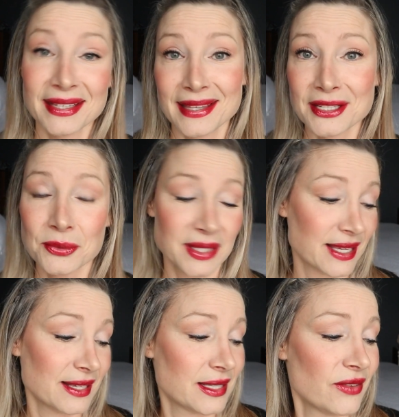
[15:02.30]
think that's what
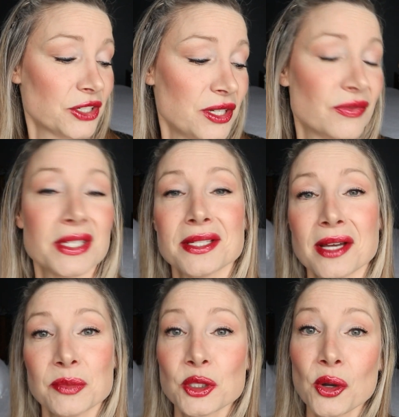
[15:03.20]
the kids have achieved this
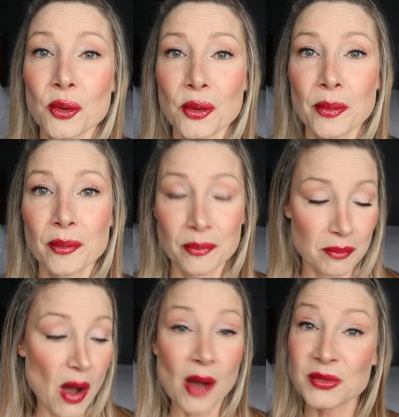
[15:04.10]
time. So
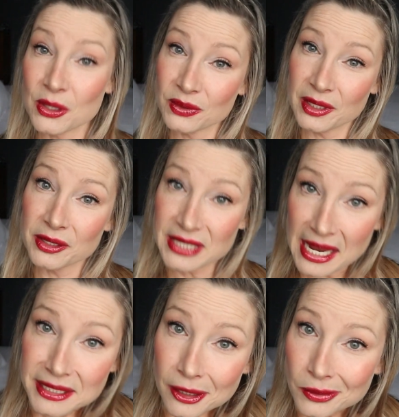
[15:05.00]
moms out there,
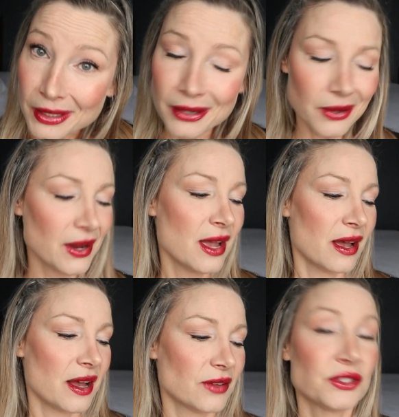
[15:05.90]
dads out there,
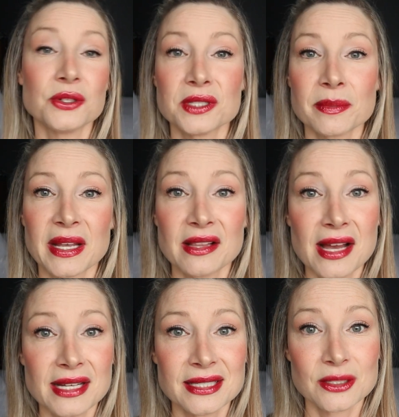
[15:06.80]
students in my
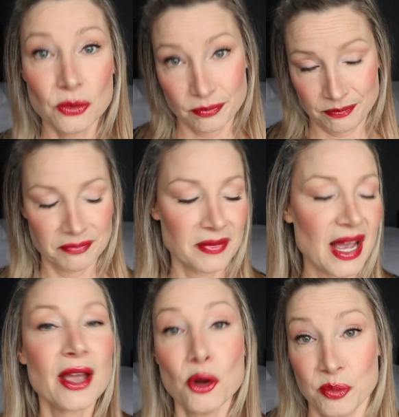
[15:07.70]
class,
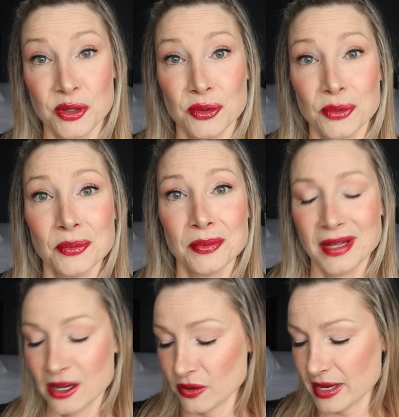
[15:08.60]
I hope you
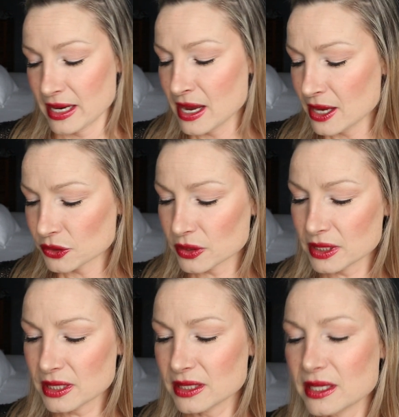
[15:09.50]
agree. So
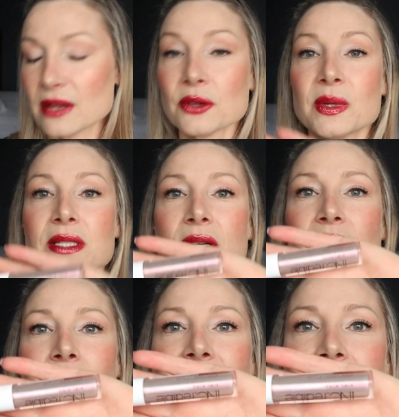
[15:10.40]
this is the other one. It's
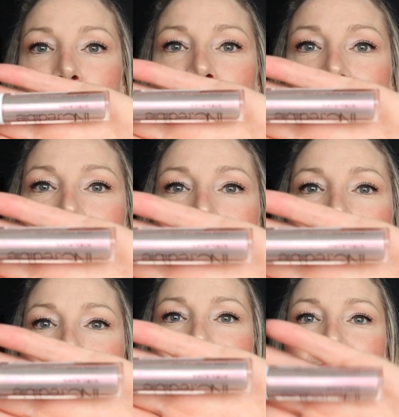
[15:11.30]
called Major
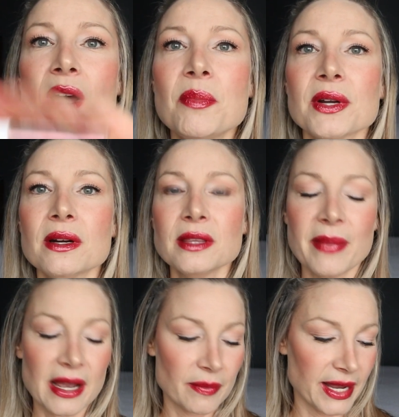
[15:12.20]
Player. I'll put it on
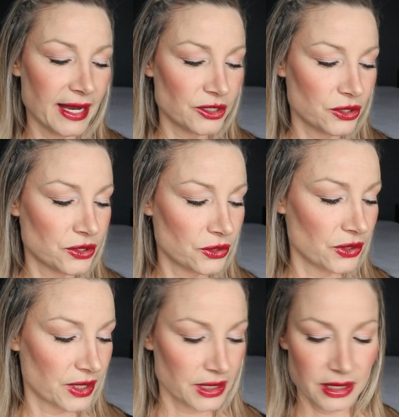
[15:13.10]
the back of my hand just so
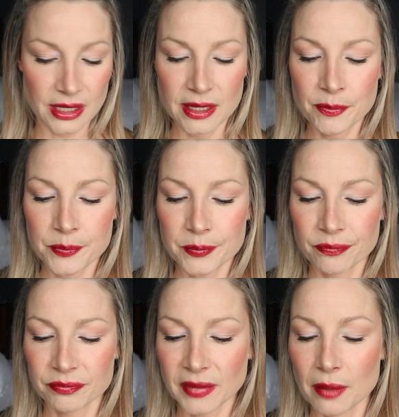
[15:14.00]
you could see.
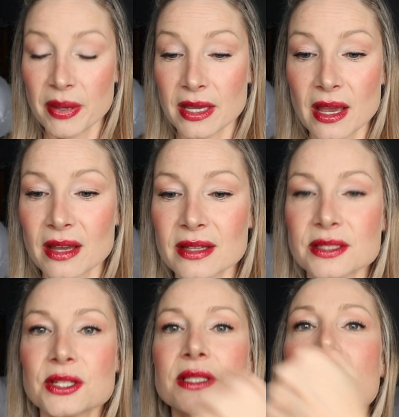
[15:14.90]
But yeah,
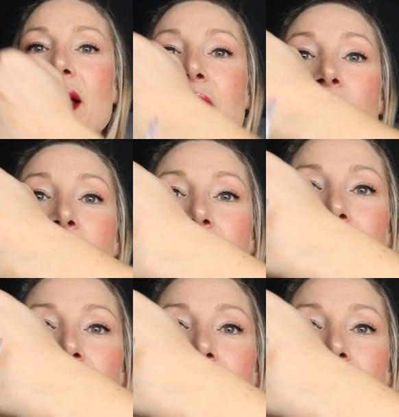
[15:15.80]
I could put